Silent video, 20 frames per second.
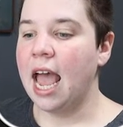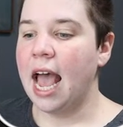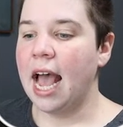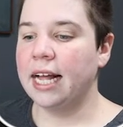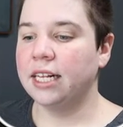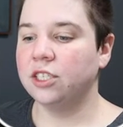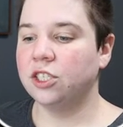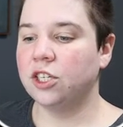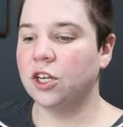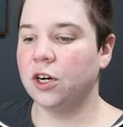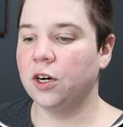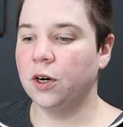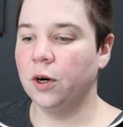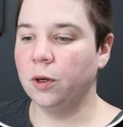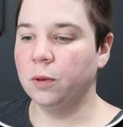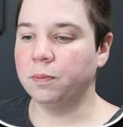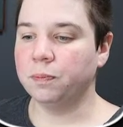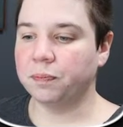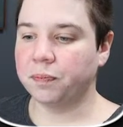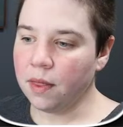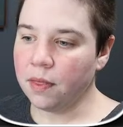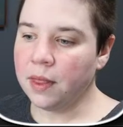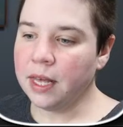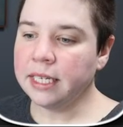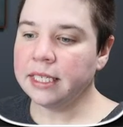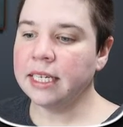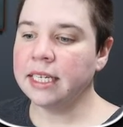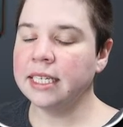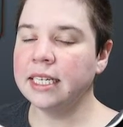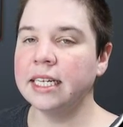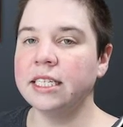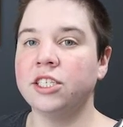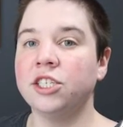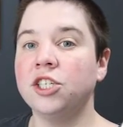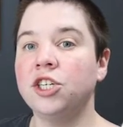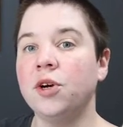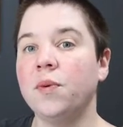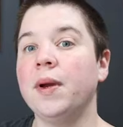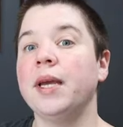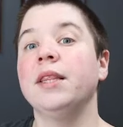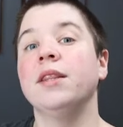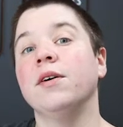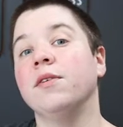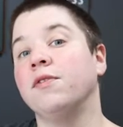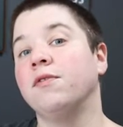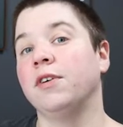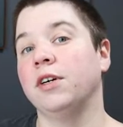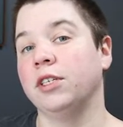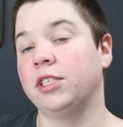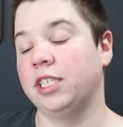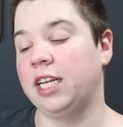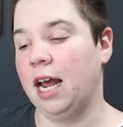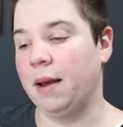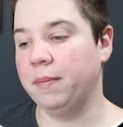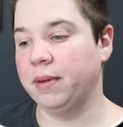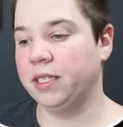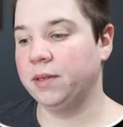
And so this is it's doing the first step.